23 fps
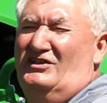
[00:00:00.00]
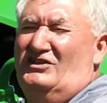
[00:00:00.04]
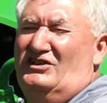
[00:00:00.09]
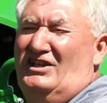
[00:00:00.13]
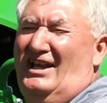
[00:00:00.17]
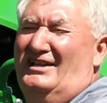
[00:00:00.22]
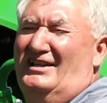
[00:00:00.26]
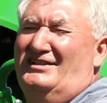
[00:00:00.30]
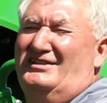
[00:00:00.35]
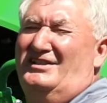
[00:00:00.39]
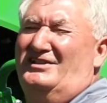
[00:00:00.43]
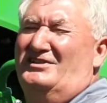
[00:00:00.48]

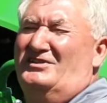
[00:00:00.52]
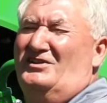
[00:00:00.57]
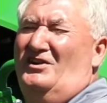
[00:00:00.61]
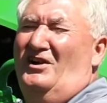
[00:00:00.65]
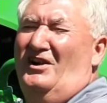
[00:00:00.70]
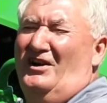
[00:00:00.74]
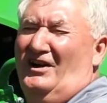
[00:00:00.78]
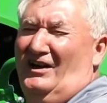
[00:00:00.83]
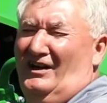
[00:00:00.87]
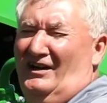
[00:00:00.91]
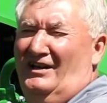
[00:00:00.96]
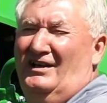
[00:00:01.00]
chances
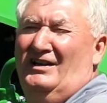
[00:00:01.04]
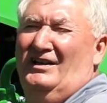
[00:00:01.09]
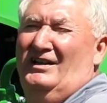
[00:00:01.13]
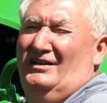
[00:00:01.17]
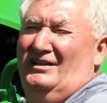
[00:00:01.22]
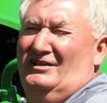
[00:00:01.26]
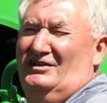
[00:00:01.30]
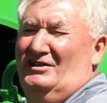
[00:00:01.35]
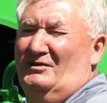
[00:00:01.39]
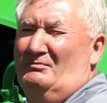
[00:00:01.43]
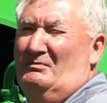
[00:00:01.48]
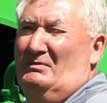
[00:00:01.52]
are
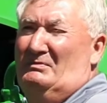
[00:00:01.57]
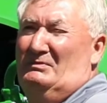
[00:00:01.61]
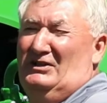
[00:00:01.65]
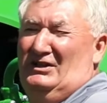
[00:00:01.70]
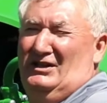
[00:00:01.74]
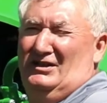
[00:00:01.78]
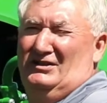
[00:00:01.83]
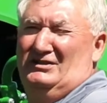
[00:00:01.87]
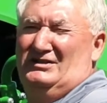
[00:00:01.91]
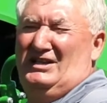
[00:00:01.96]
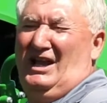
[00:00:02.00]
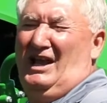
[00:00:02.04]

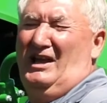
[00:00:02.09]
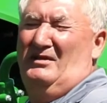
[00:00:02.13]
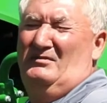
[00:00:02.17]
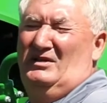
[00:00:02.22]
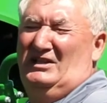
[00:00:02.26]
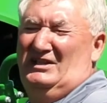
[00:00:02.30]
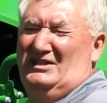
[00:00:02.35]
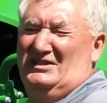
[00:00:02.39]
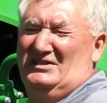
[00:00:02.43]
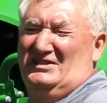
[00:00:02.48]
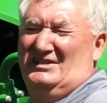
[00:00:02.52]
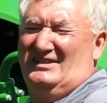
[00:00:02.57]
your
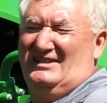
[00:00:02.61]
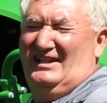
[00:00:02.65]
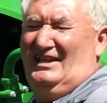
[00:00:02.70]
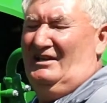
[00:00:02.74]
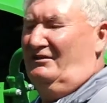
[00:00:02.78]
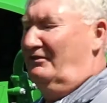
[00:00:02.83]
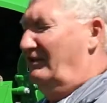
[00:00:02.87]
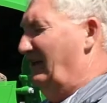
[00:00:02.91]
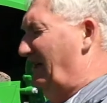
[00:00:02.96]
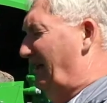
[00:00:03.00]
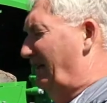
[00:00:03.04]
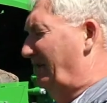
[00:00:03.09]
timing isn't
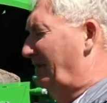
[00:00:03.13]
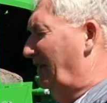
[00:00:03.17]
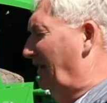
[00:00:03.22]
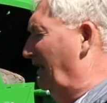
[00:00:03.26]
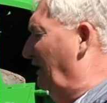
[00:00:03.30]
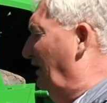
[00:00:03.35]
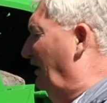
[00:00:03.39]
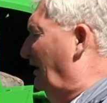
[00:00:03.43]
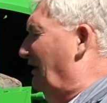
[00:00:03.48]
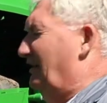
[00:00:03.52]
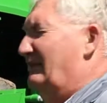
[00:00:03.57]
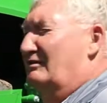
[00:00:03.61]
set right.
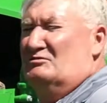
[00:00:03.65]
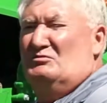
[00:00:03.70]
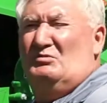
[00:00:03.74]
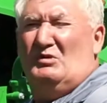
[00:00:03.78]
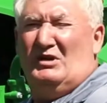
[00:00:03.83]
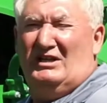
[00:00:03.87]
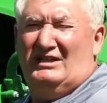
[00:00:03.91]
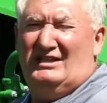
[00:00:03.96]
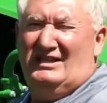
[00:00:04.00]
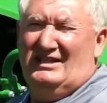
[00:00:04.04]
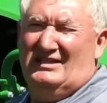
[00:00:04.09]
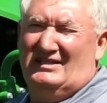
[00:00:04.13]
It's
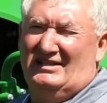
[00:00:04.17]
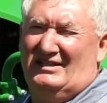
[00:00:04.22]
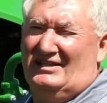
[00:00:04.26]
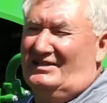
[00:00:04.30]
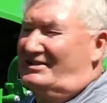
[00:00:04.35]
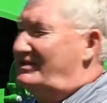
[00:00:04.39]
pretty easy to